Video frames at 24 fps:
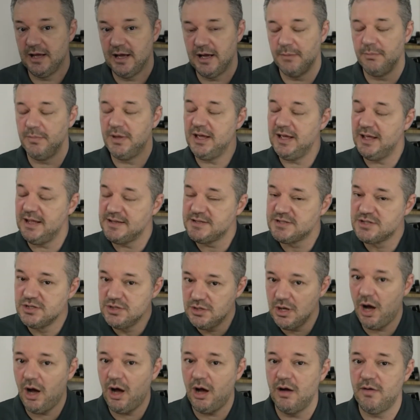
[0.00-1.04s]
alarm is
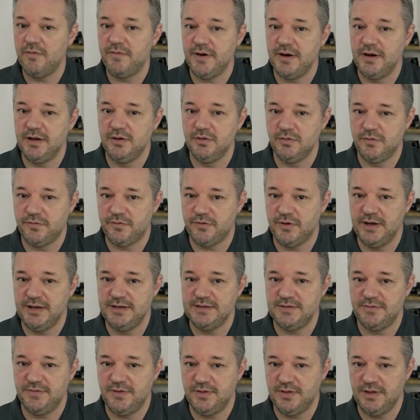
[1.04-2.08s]
not a very good
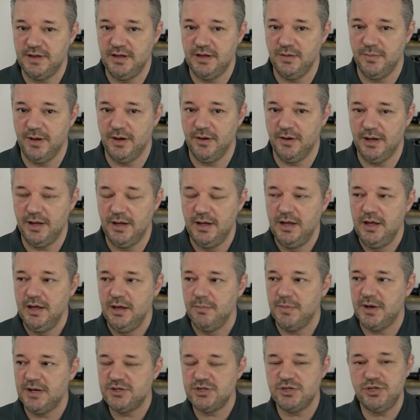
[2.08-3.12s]
phrase if you think about it.
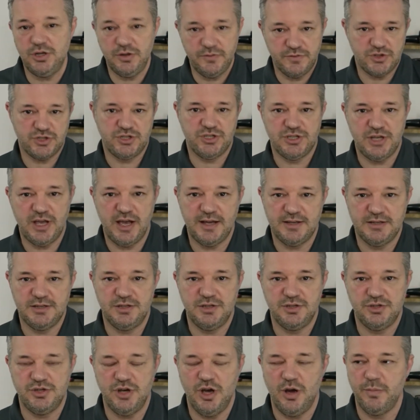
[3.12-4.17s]
Imagine you've just
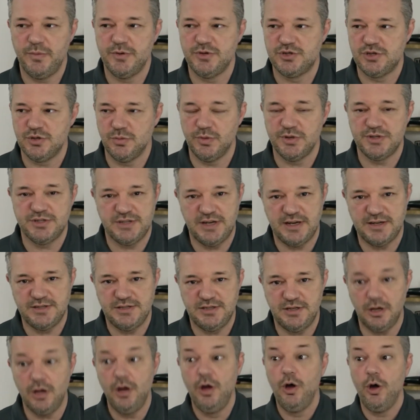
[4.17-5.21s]
started a job and someone says to